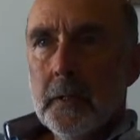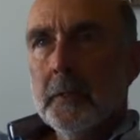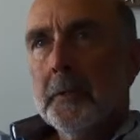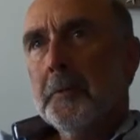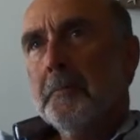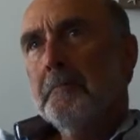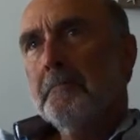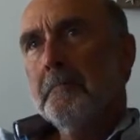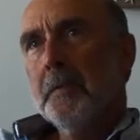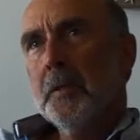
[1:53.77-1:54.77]

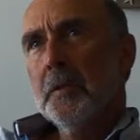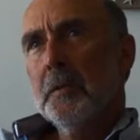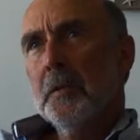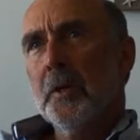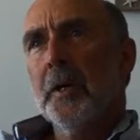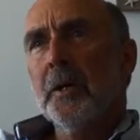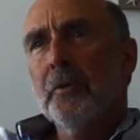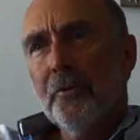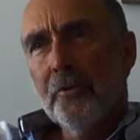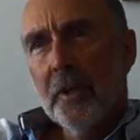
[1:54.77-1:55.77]
um, the
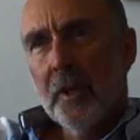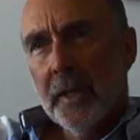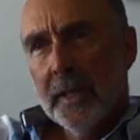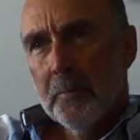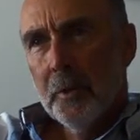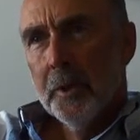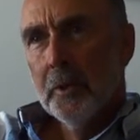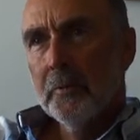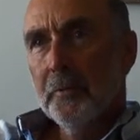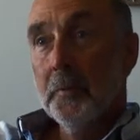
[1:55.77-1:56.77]
diagnostic
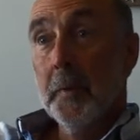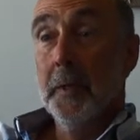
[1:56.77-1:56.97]
labeling of them.